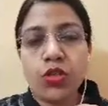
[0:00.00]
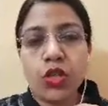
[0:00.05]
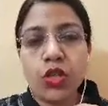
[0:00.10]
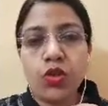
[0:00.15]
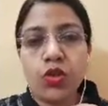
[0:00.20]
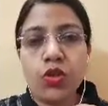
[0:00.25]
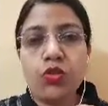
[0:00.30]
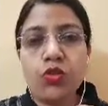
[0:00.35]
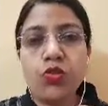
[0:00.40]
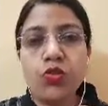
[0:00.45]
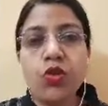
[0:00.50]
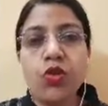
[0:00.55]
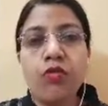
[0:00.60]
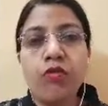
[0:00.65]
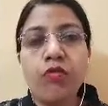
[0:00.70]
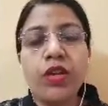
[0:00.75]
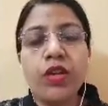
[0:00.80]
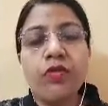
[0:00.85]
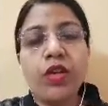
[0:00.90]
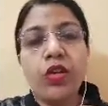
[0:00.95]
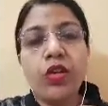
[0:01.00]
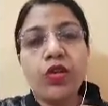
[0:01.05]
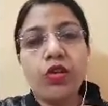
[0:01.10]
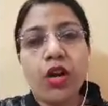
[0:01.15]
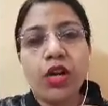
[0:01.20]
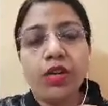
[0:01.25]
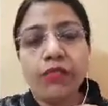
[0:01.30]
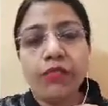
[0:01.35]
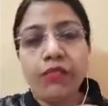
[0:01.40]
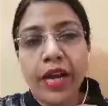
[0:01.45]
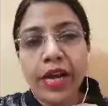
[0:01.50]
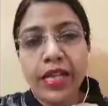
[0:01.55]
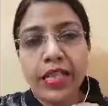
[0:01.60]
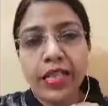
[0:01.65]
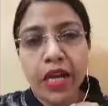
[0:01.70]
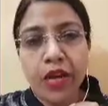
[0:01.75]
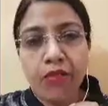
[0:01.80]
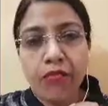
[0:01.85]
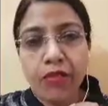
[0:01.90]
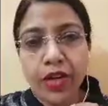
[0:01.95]
so we will not file the
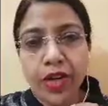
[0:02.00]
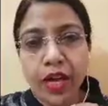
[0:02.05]
FIR.